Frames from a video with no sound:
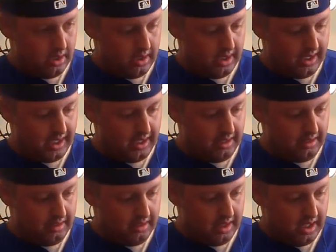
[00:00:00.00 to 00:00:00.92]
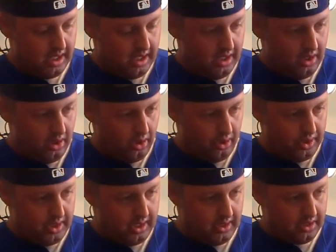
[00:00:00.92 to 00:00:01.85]
to get all the
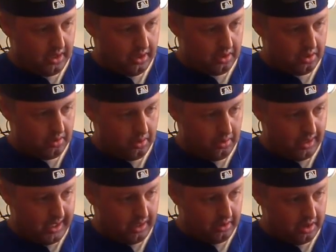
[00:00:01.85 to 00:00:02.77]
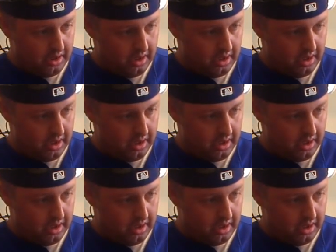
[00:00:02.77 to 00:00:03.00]
testosterone out.